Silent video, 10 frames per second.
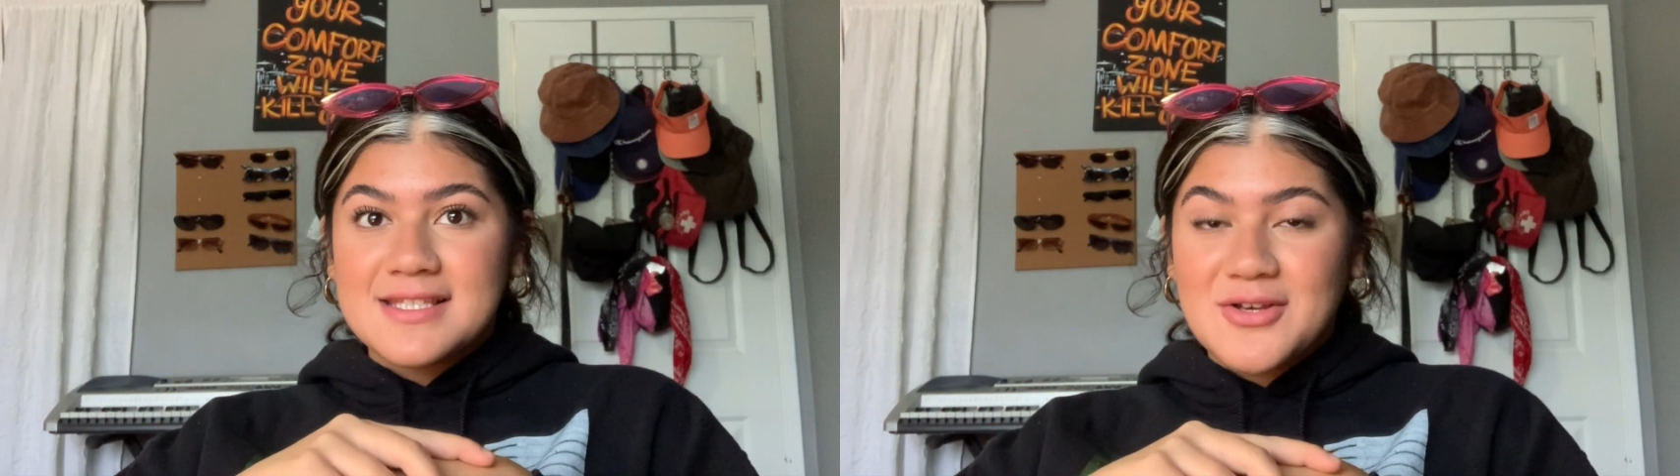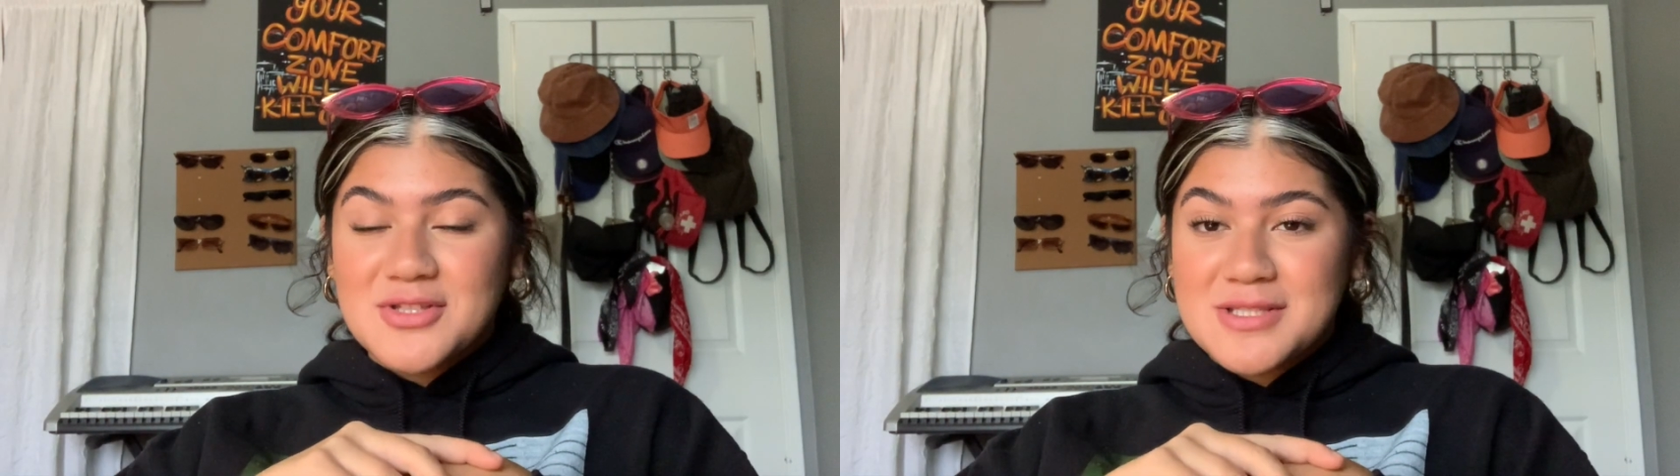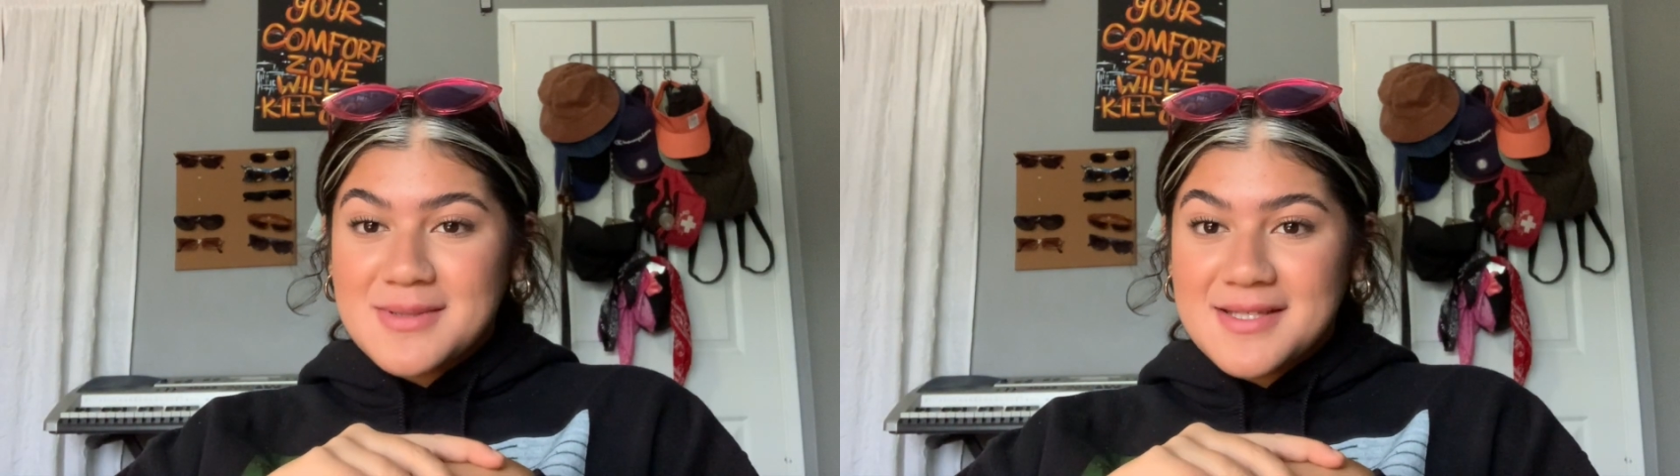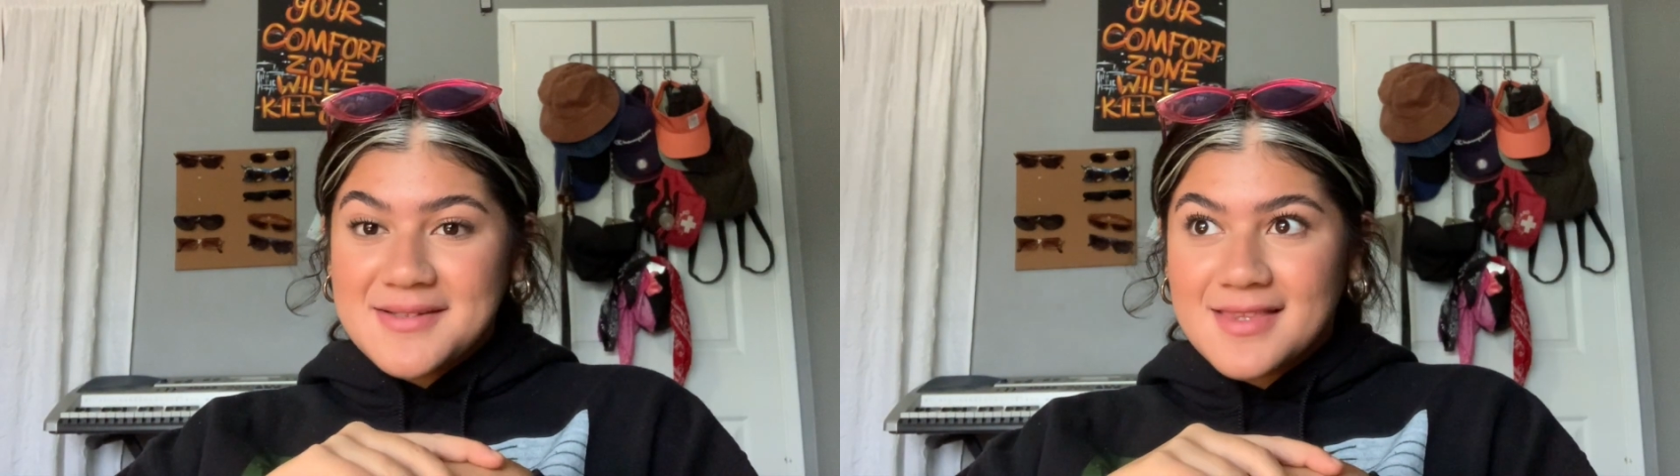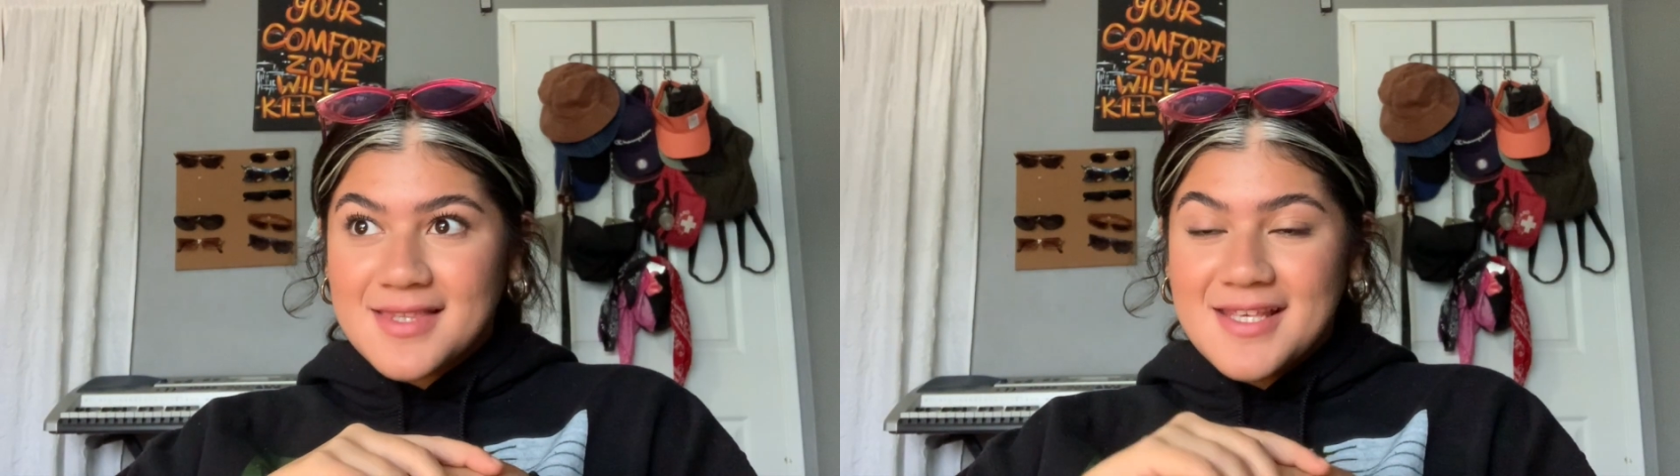
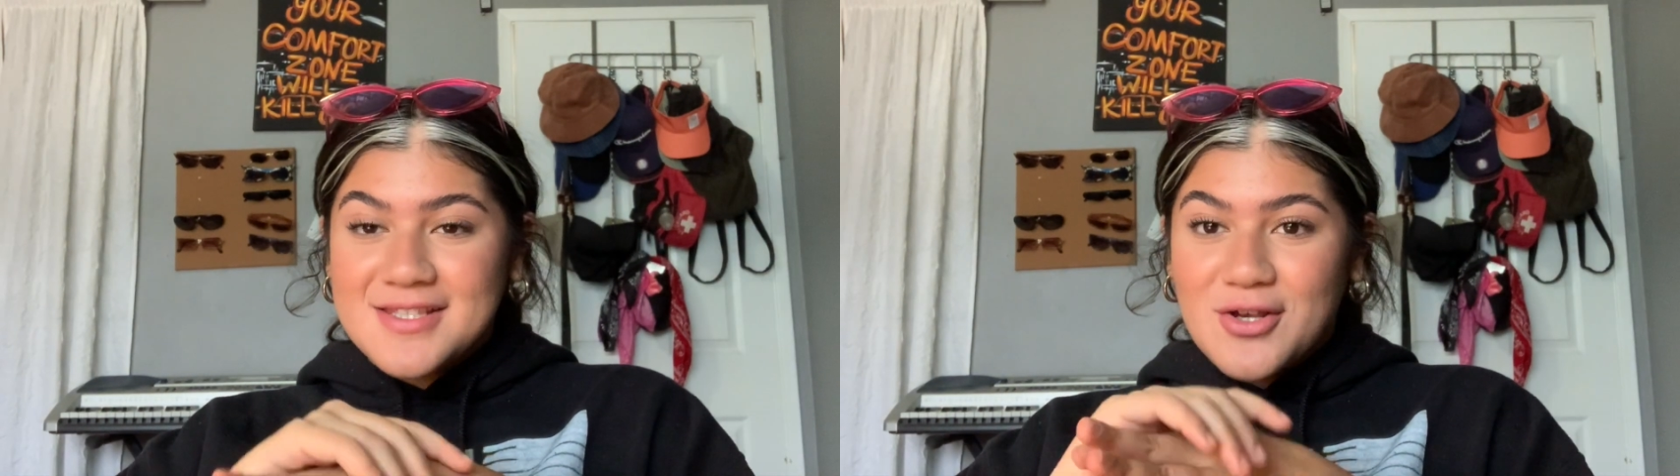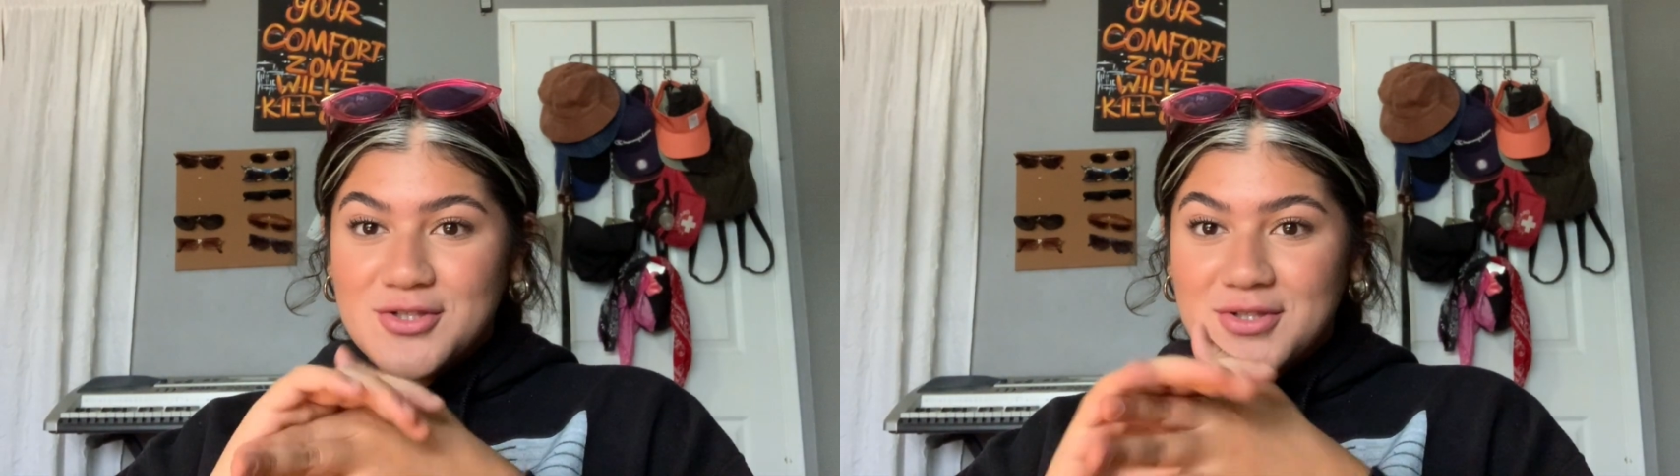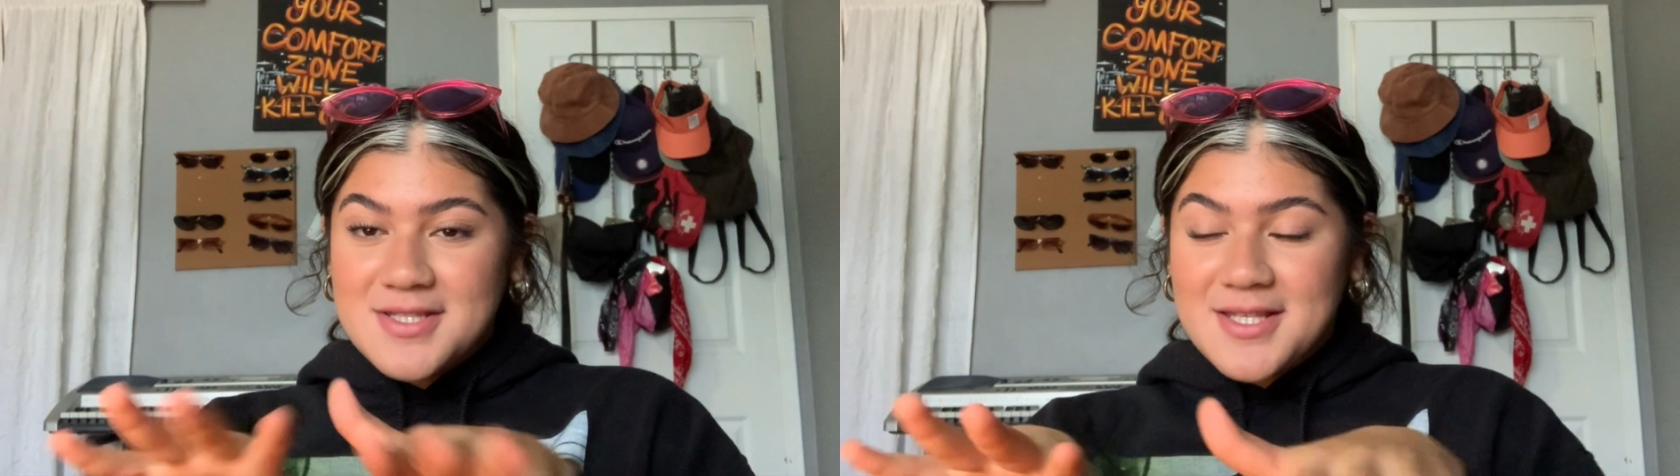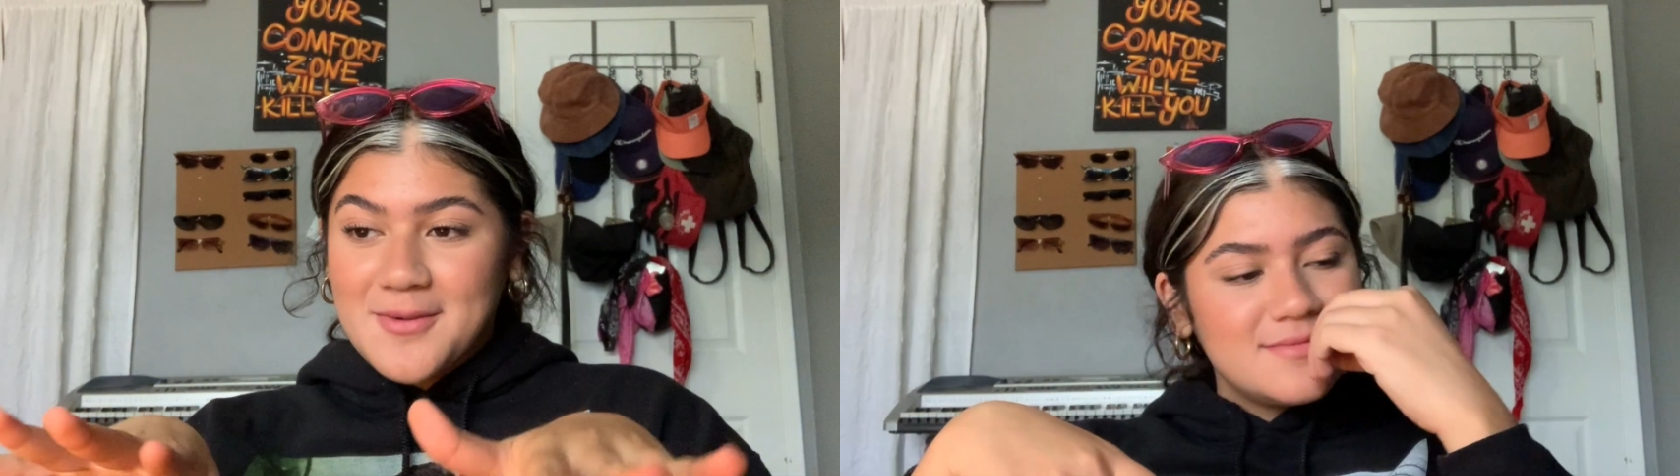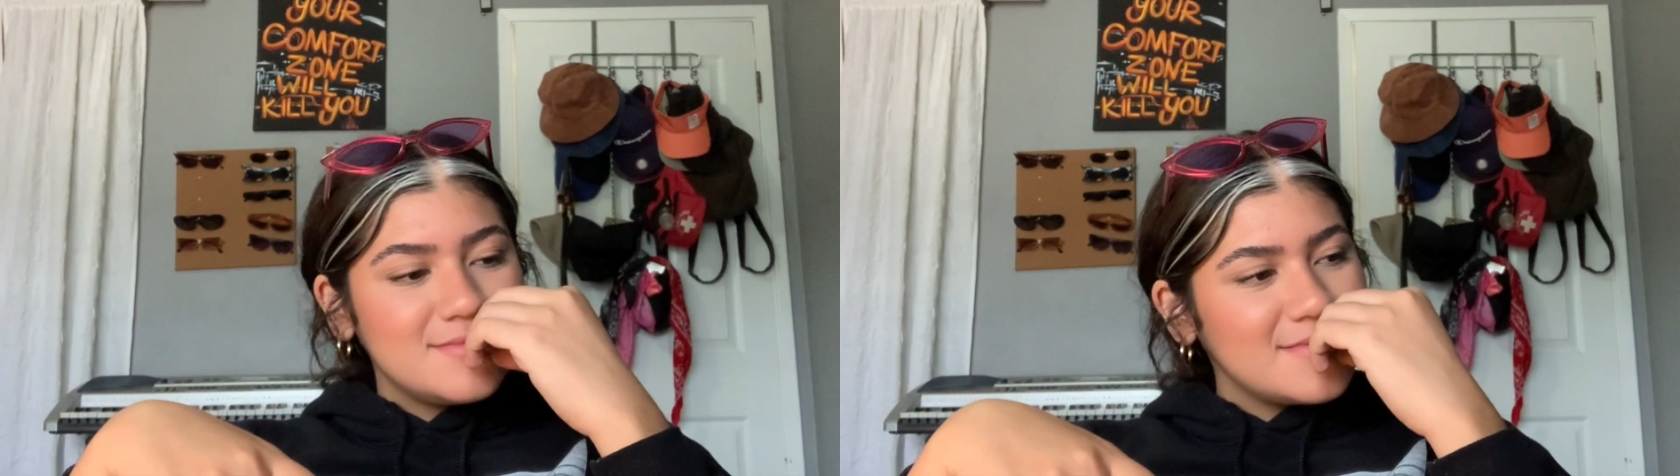announcement is also the same.